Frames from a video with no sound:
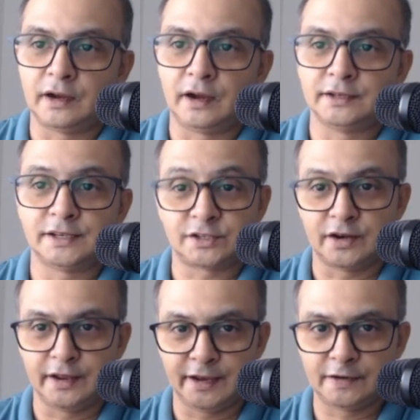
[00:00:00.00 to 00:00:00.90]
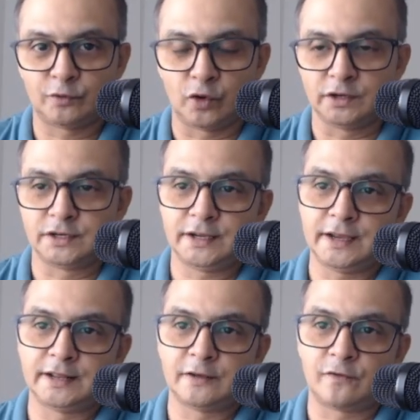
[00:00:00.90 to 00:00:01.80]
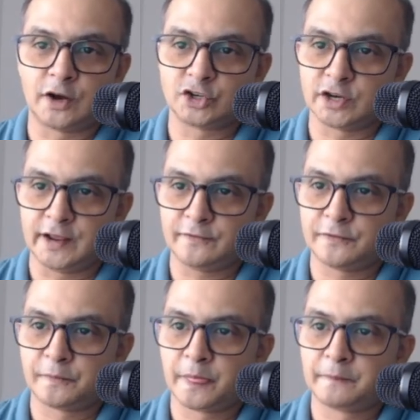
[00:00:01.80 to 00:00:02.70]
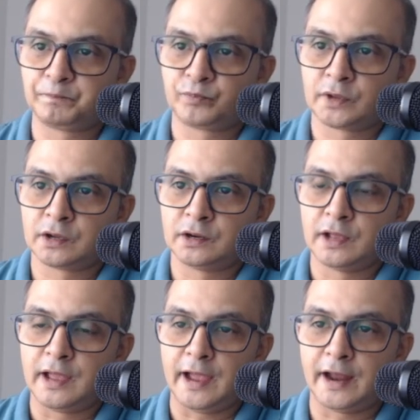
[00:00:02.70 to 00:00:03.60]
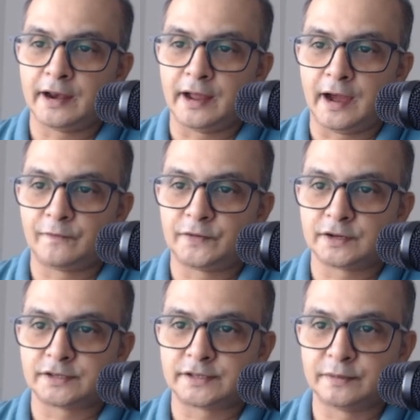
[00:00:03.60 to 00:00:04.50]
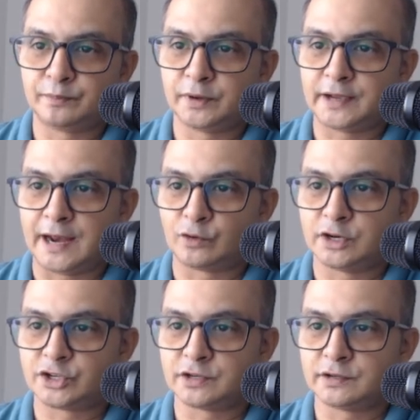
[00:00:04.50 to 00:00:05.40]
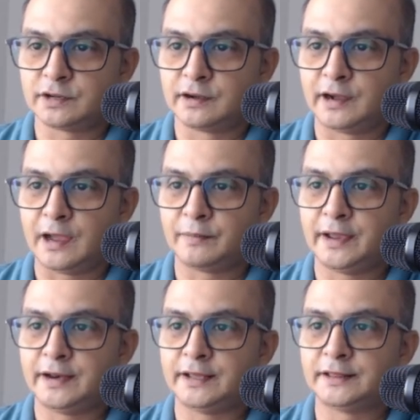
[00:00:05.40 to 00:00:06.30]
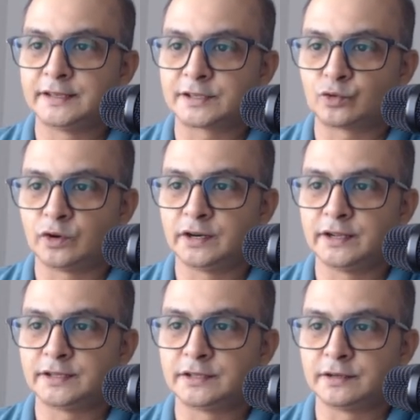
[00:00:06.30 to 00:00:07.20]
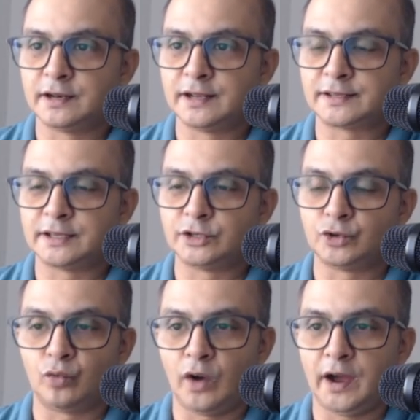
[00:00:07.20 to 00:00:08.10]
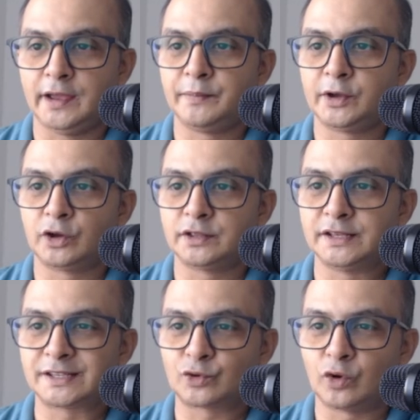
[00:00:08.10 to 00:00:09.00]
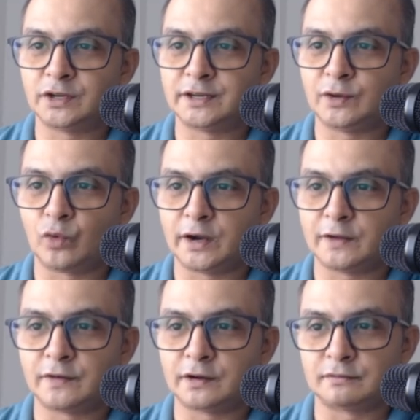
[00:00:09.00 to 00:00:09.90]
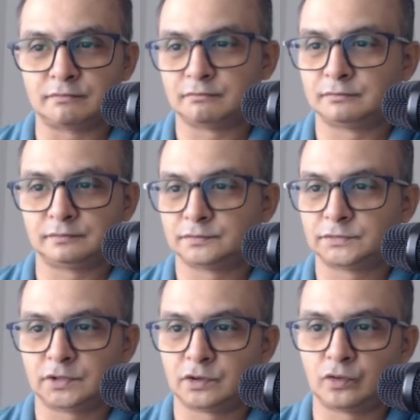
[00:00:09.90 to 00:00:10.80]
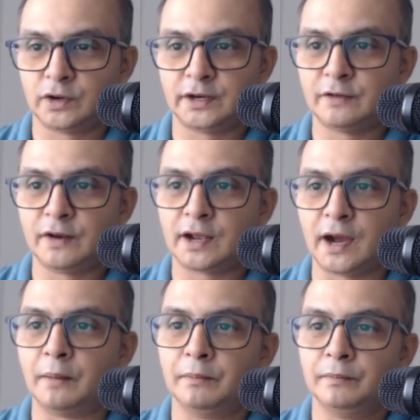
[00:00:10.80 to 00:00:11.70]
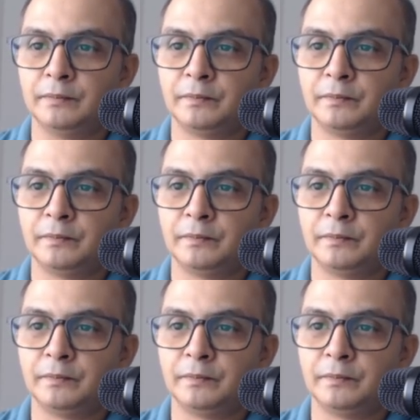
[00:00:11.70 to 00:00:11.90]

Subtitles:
just a negative quantity, in the function f, and after simple calculation I'm getting this quantity is less than 2. Why? Because this quantity, whatever quantity will come,